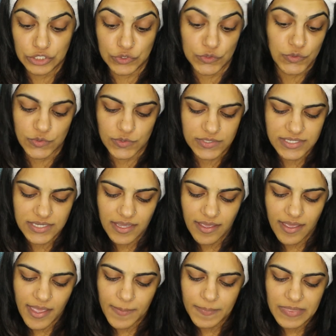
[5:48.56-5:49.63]
used,
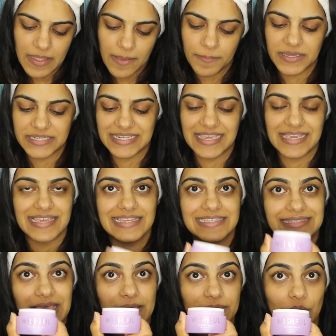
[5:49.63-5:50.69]
but it
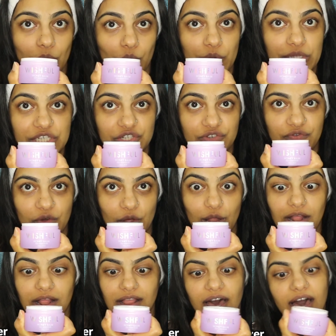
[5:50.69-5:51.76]
is the
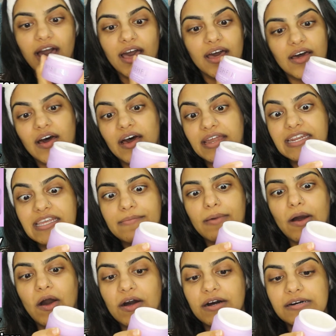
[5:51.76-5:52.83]
Wishful Honey
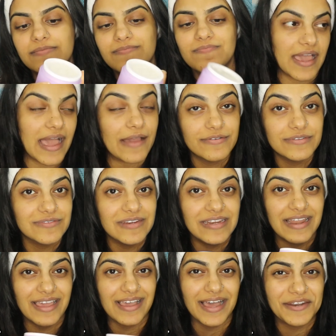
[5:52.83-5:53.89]
Balm. I was really
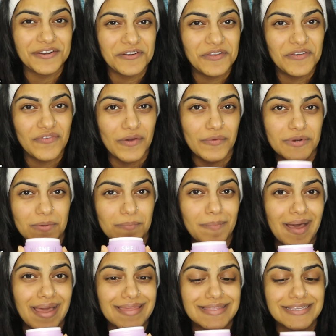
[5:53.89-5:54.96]
like, I don't know if I want to
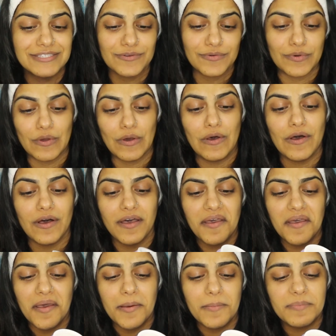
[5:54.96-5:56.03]
buy this or not,
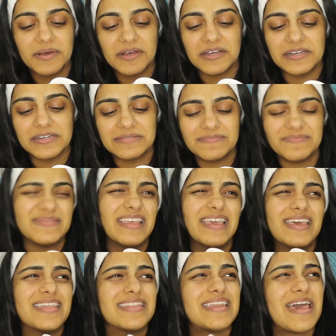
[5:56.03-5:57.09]
but
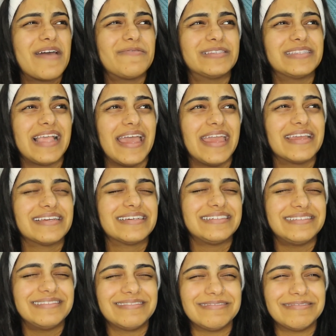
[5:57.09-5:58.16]
then I was like,
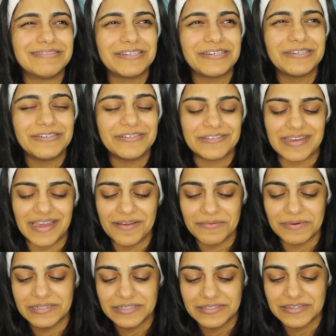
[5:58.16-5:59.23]
oh no, I
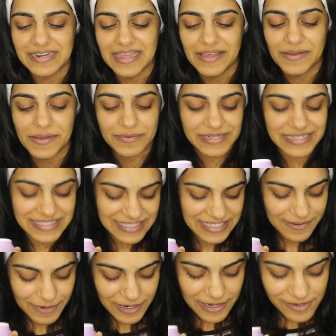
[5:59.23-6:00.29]
want to now. I want to
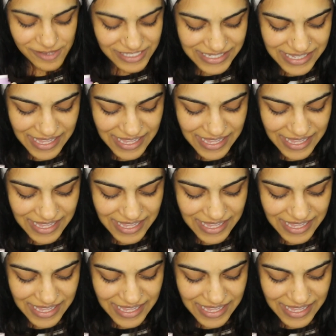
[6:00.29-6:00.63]
see what it looks